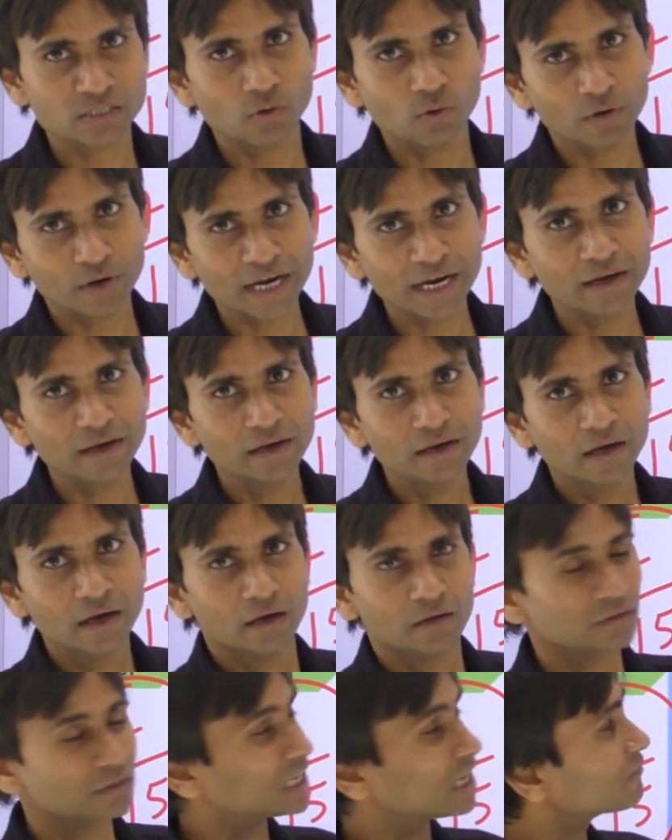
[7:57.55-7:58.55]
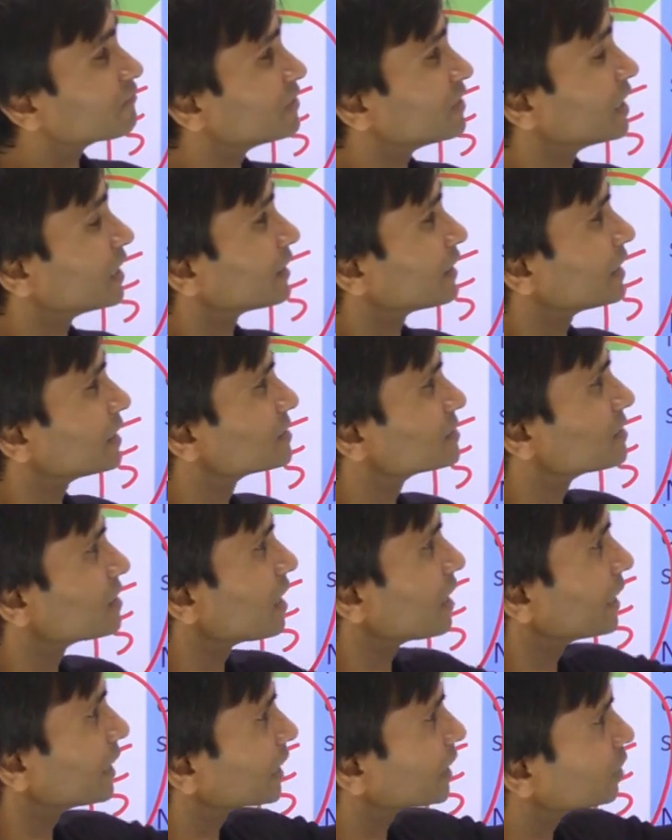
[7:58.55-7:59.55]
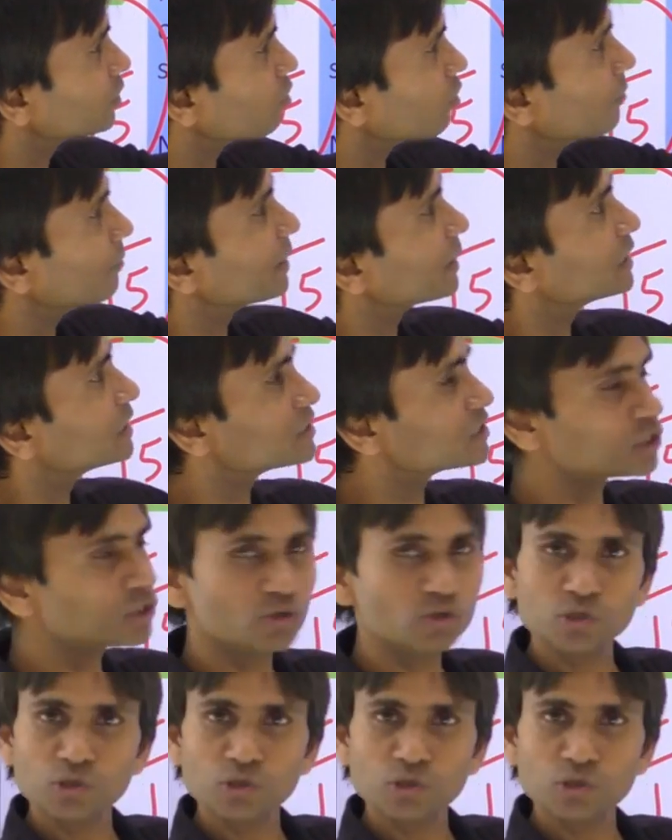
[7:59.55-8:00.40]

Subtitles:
Okay, definitely is a economic issues